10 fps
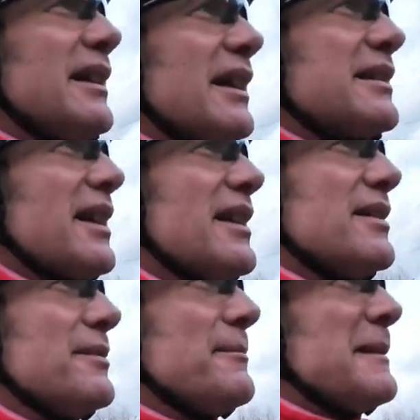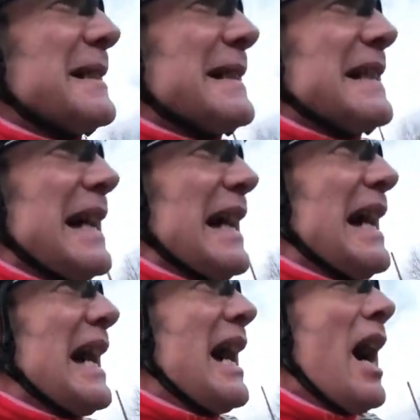I don't know.
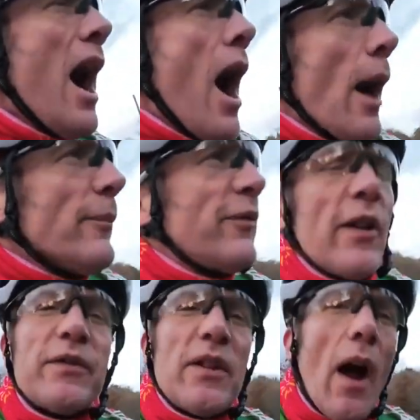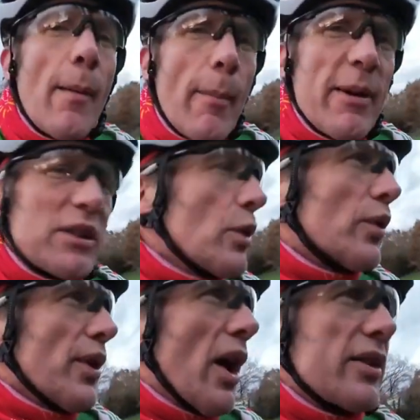I'm 50. I'm a bit
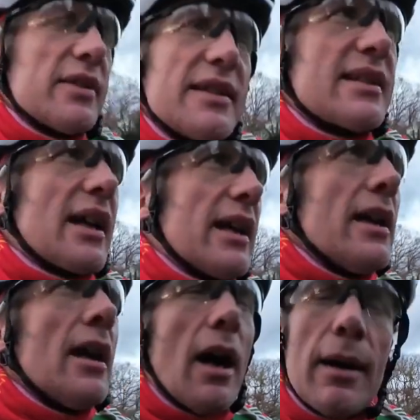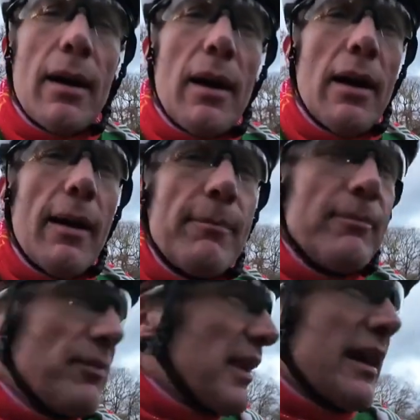torn. I couldn't say.
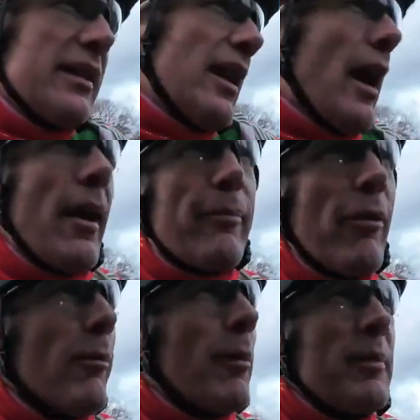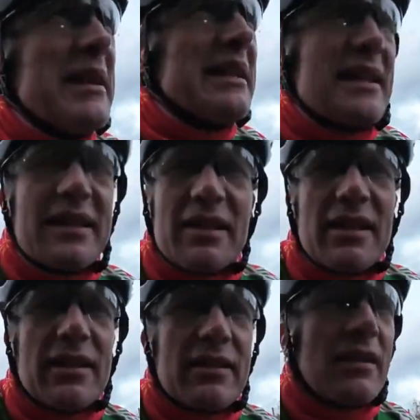Yeah, probably disc
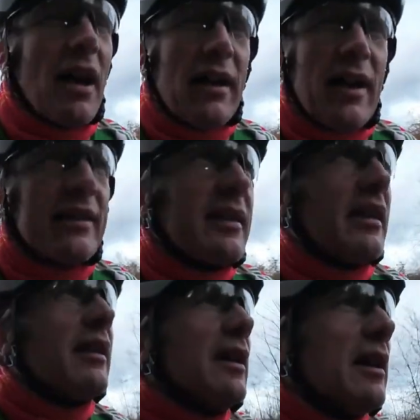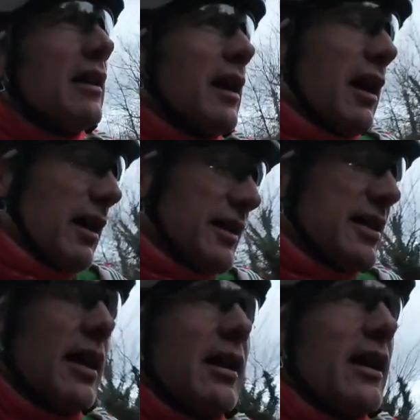because I think
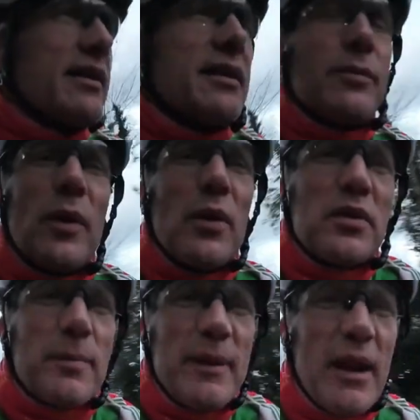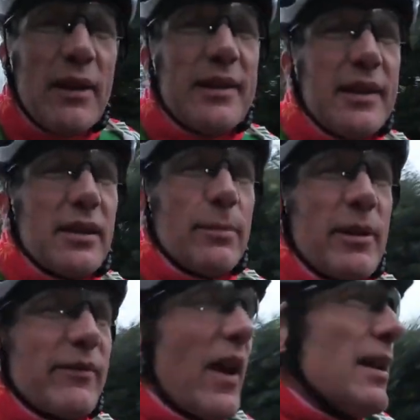tyres and wheels will be the only thing that will
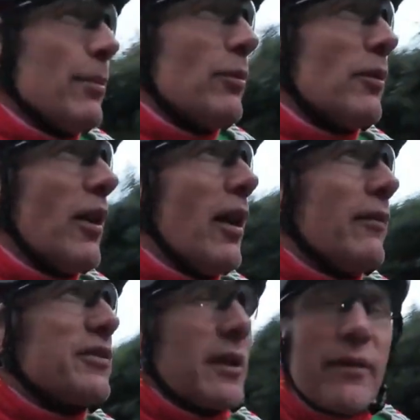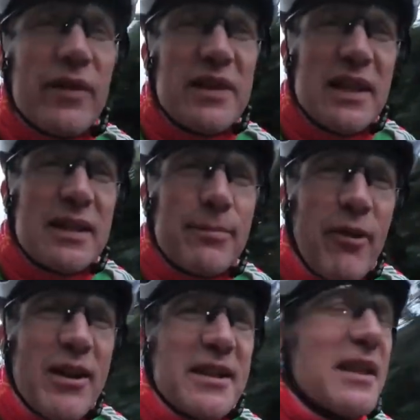be available for disc
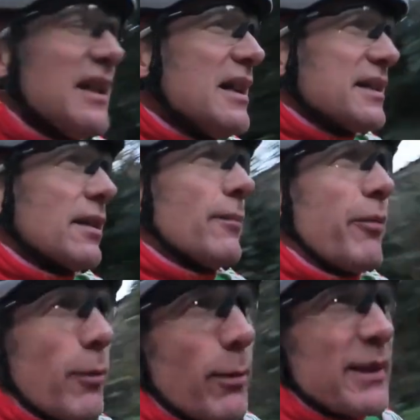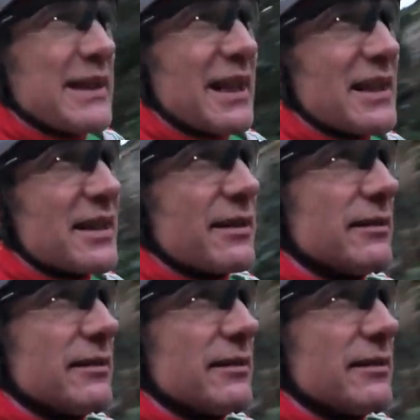brakes. So probably disc,